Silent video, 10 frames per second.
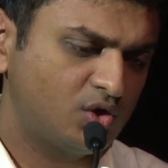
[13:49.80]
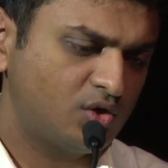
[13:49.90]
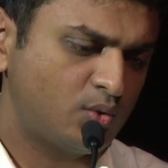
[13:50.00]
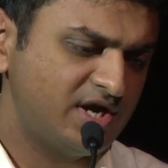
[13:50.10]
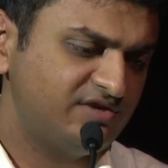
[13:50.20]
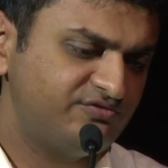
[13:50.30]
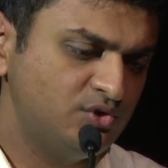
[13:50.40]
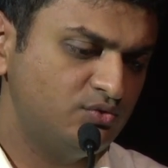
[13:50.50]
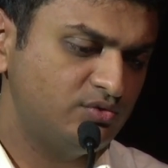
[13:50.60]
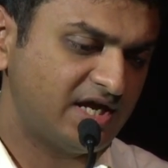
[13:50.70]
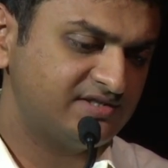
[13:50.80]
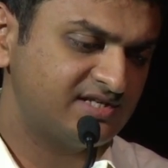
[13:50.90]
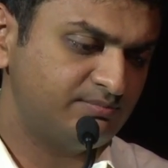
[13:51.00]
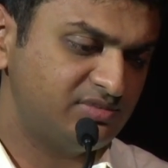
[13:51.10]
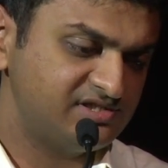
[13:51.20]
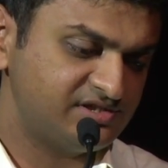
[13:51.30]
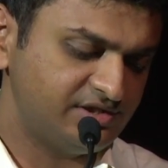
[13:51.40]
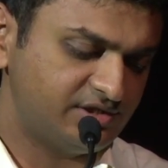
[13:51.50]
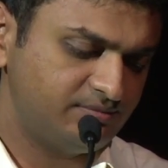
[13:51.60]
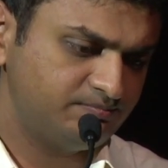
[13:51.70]
quite a few examples
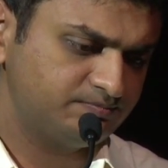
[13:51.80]
here.